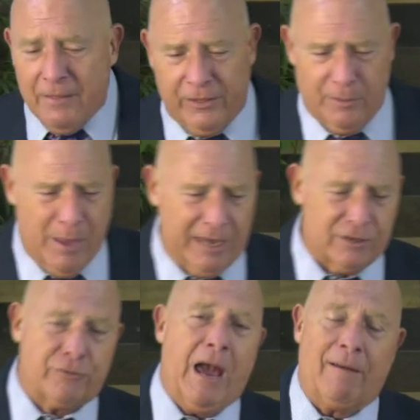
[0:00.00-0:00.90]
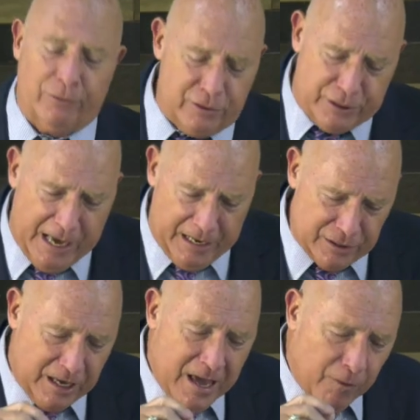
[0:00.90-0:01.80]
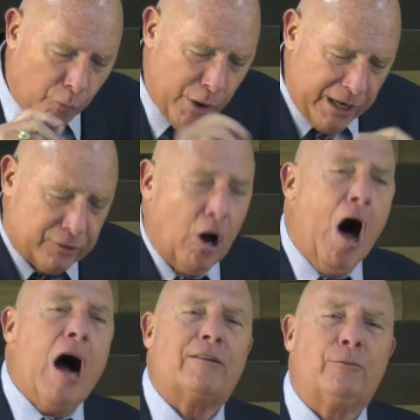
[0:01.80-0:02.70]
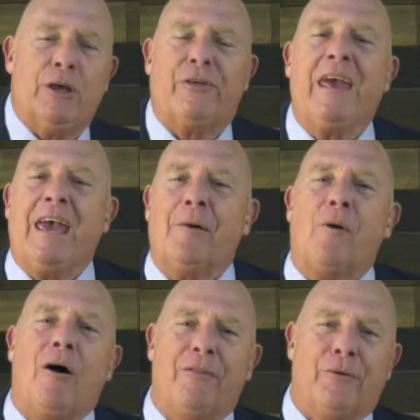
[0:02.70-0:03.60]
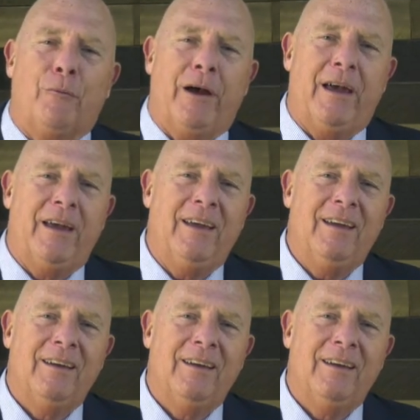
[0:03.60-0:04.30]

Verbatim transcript: The Emmaus traveler said, as we talked with him on the way.